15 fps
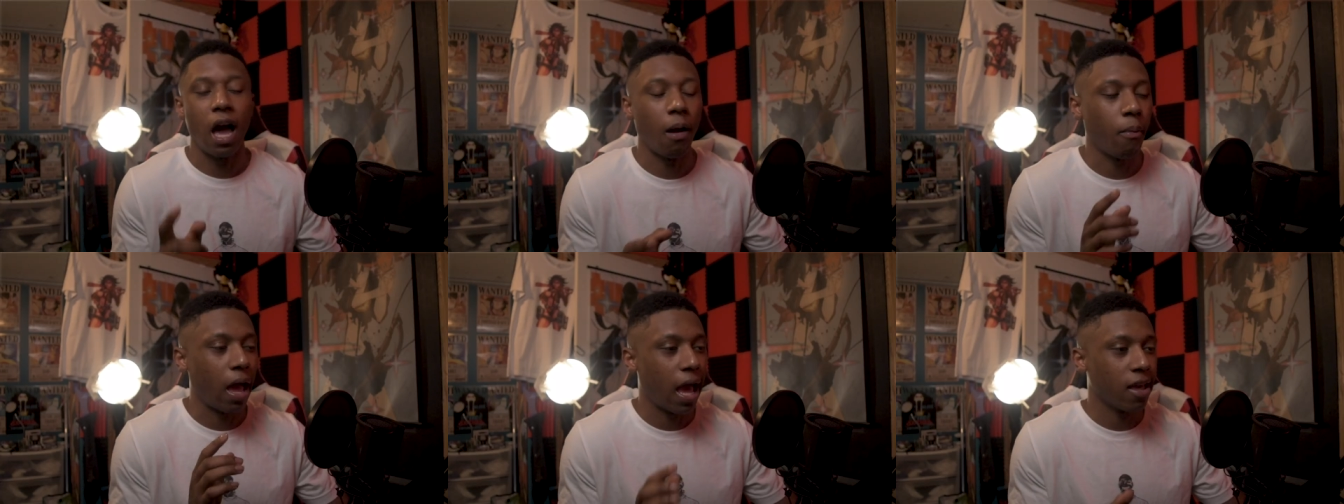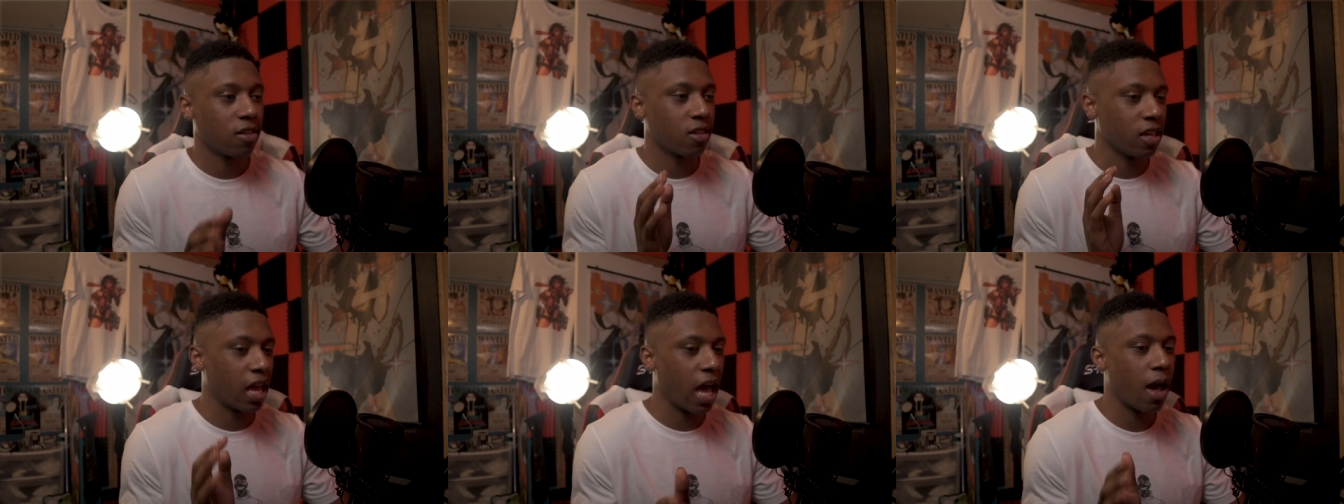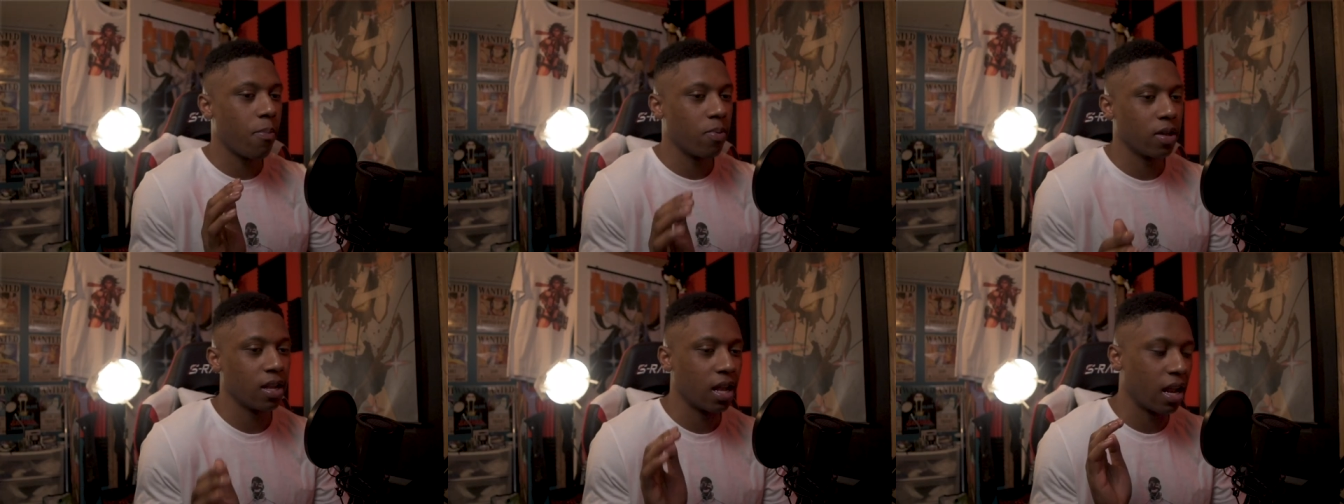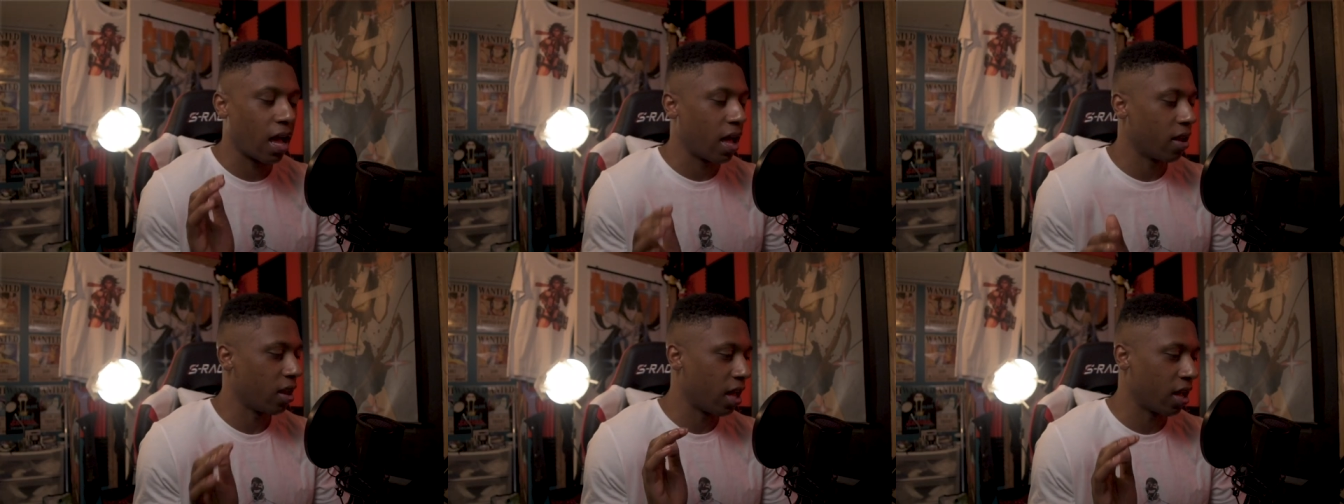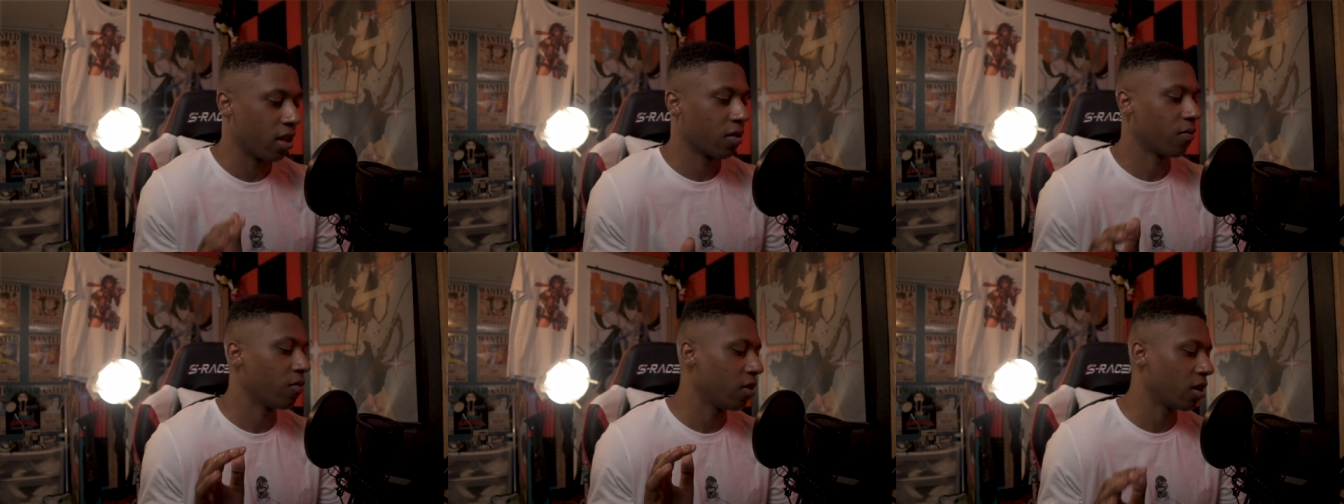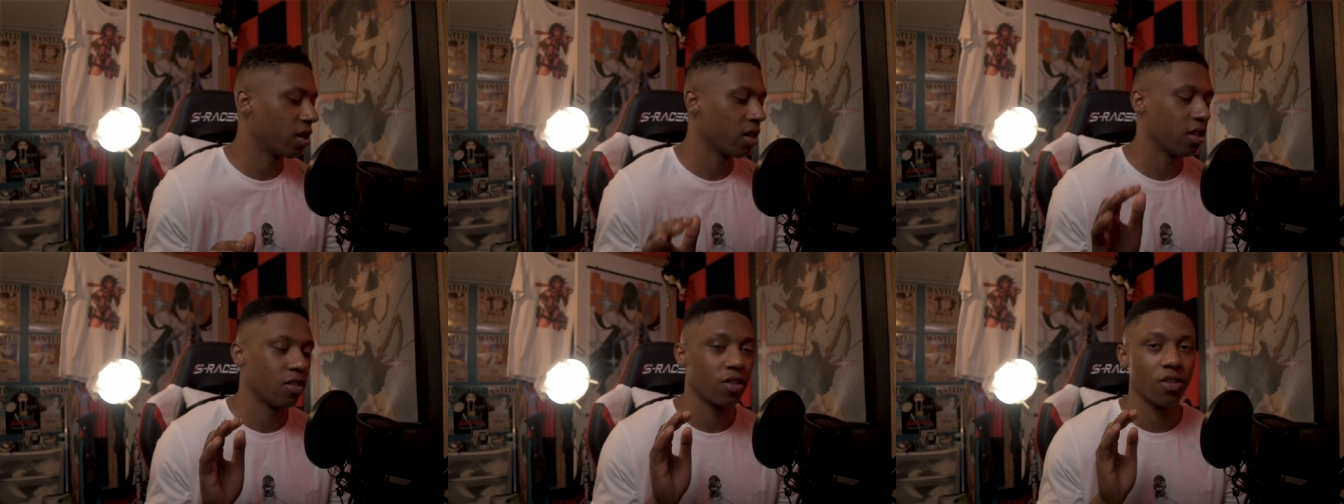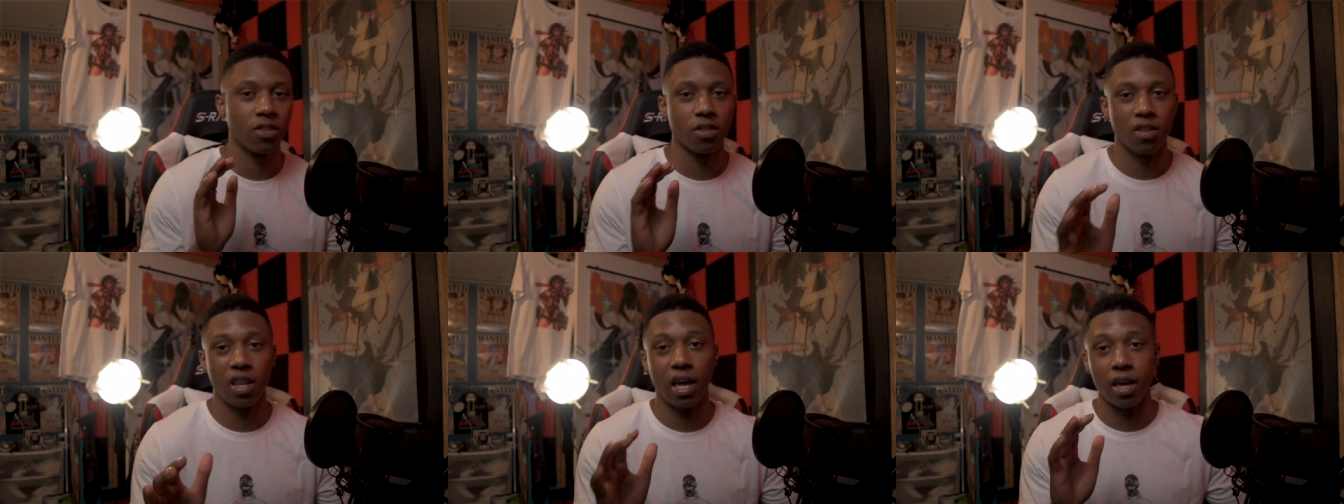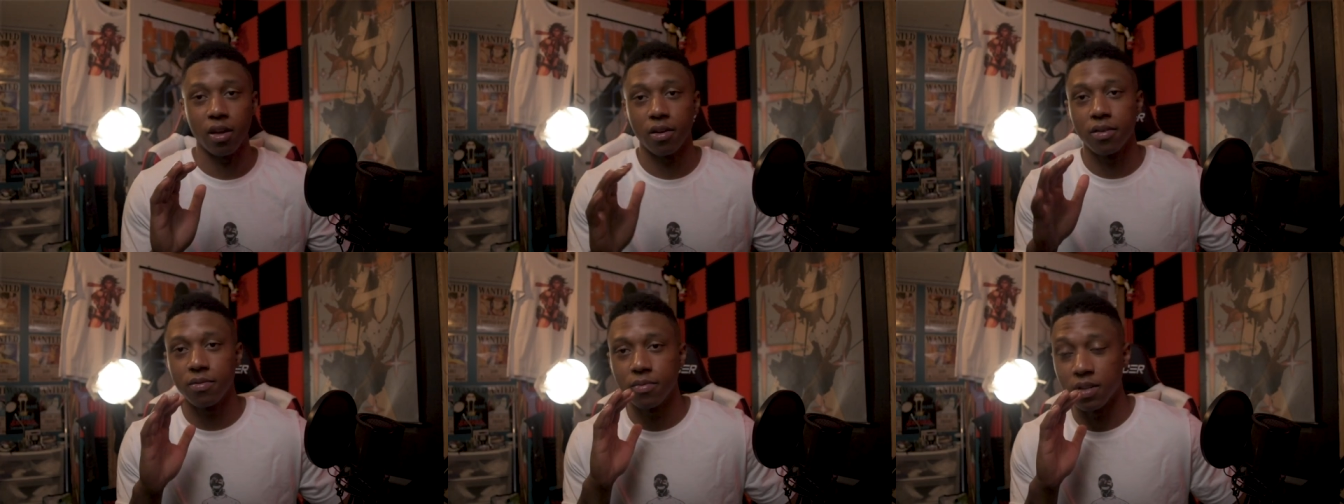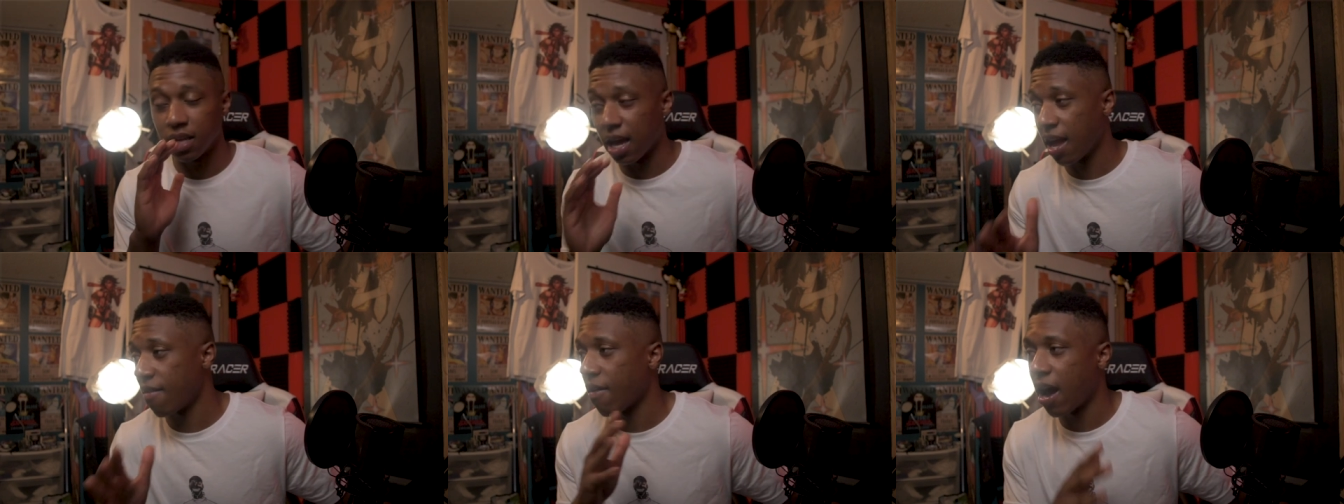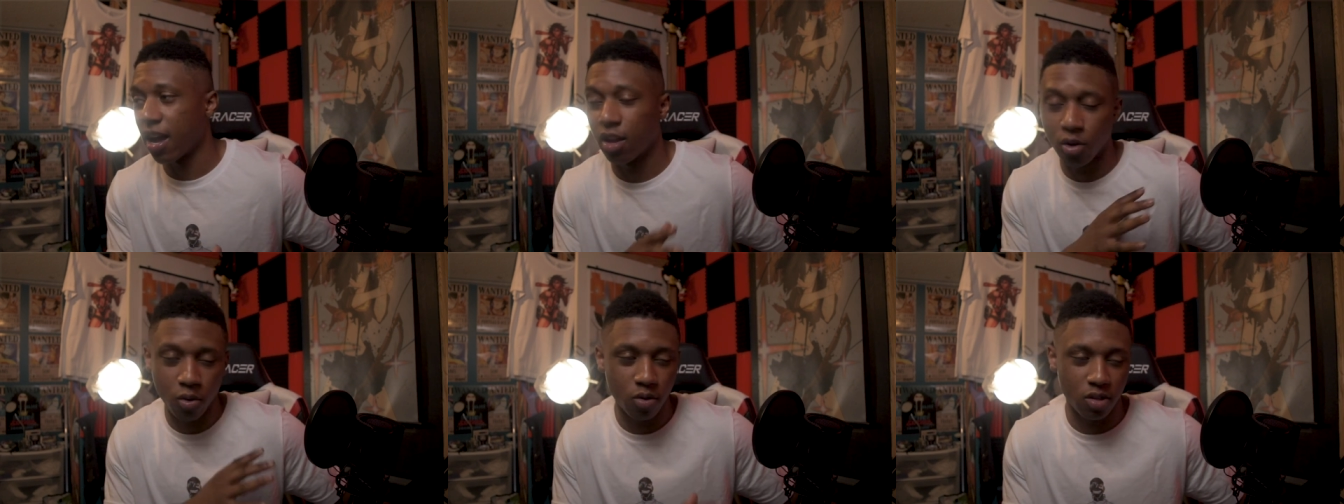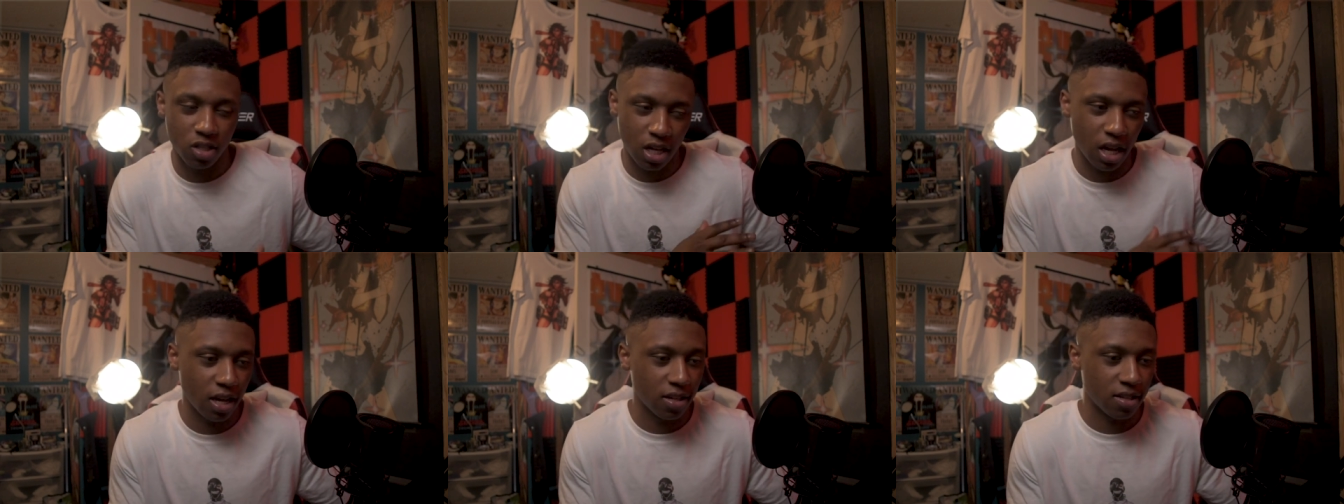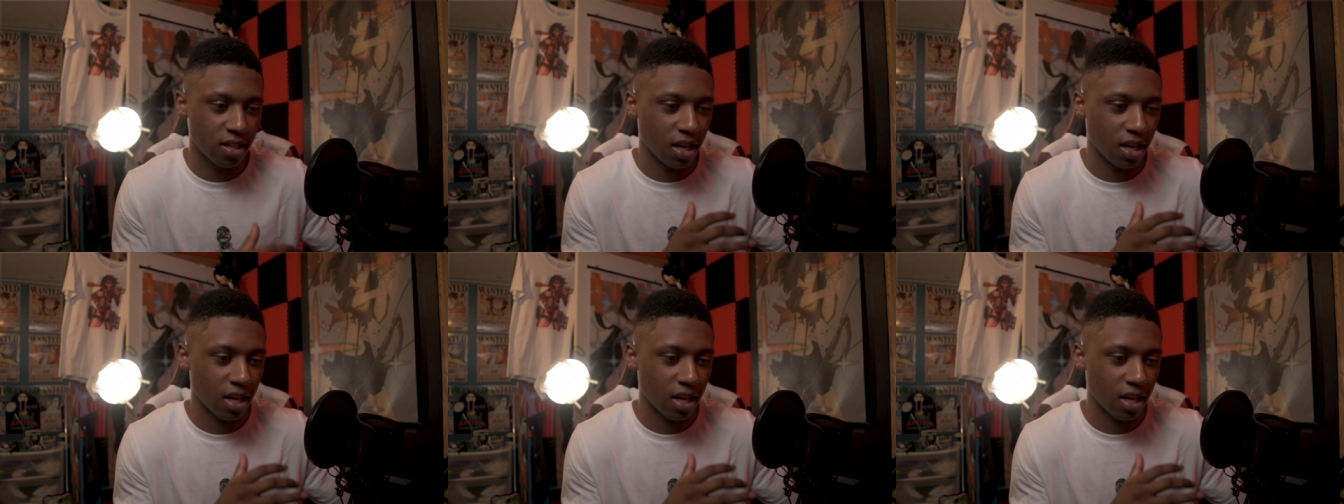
I'm actually happy that I, like, fucking just, like, gave Haikyuu a chance.